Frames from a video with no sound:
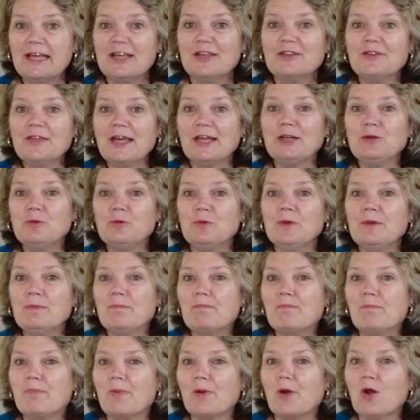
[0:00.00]
that we
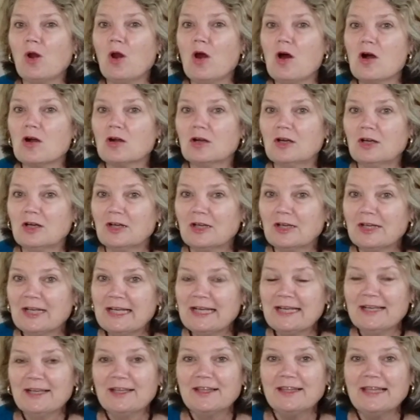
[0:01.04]
block
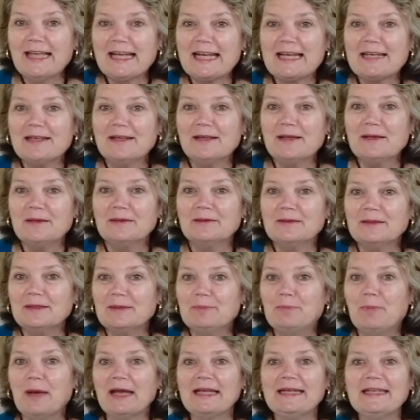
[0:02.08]
that
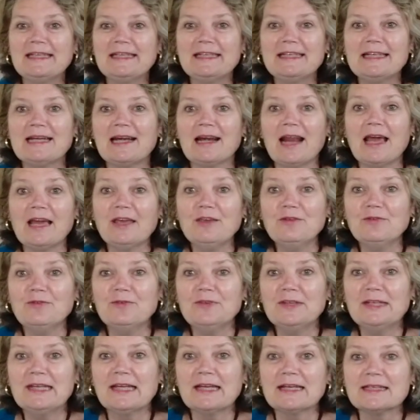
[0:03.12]
abundant life
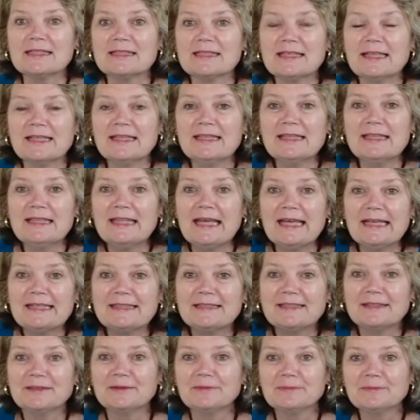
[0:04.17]
in us.
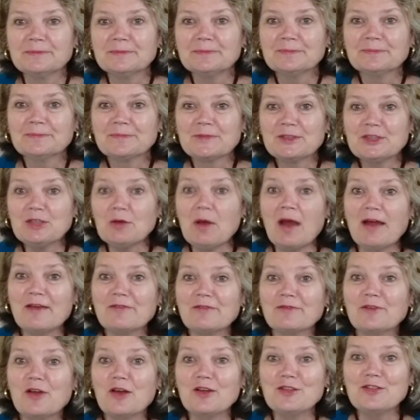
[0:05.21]
So
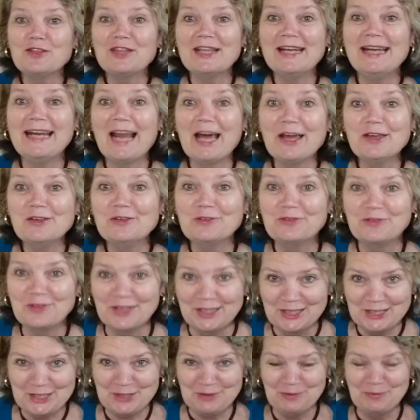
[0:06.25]
I've got the life
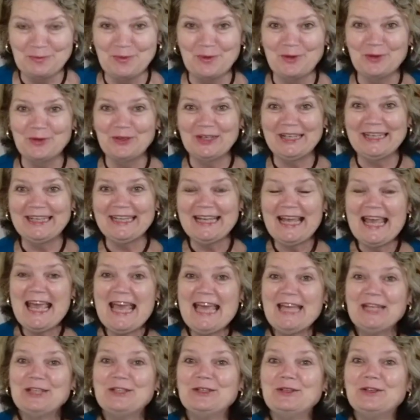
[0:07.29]
this morning
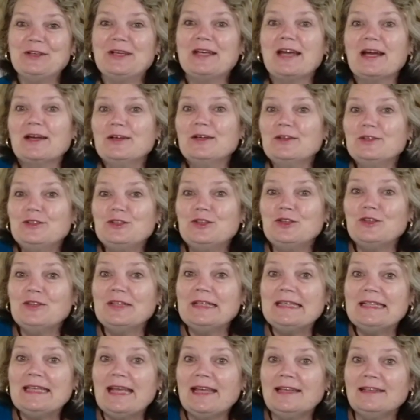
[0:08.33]
to go to the
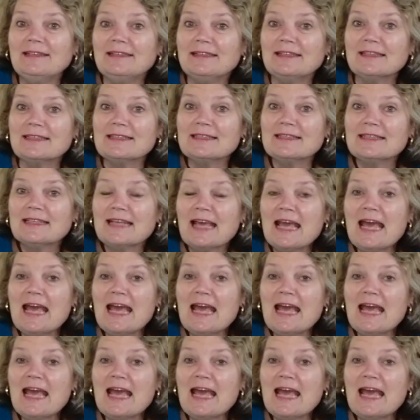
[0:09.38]
dentist.